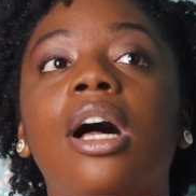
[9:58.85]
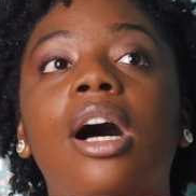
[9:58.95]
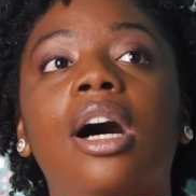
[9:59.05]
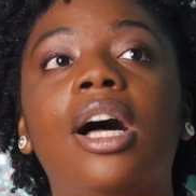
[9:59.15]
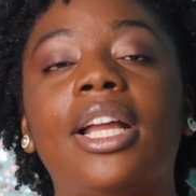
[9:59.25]

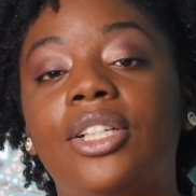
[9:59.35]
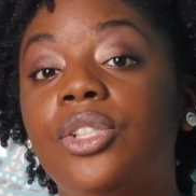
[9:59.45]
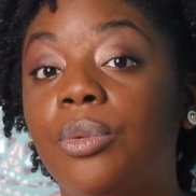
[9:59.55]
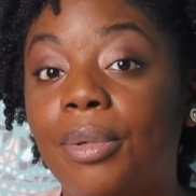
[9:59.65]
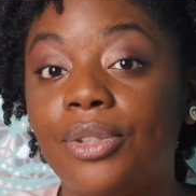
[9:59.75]
I could do
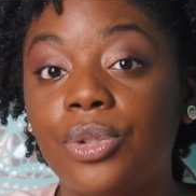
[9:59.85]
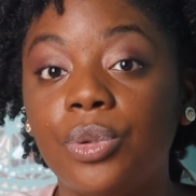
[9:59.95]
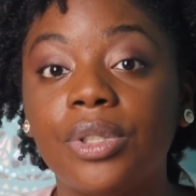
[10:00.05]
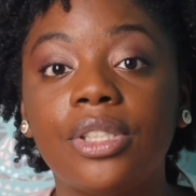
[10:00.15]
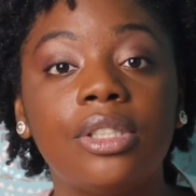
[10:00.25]
with my social
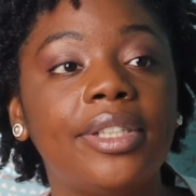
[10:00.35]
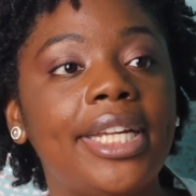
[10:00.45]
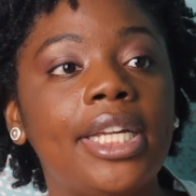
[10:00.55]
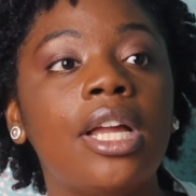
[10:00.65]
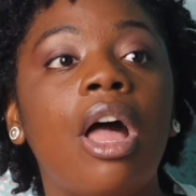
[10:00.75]
work
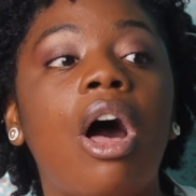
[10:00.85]
degree.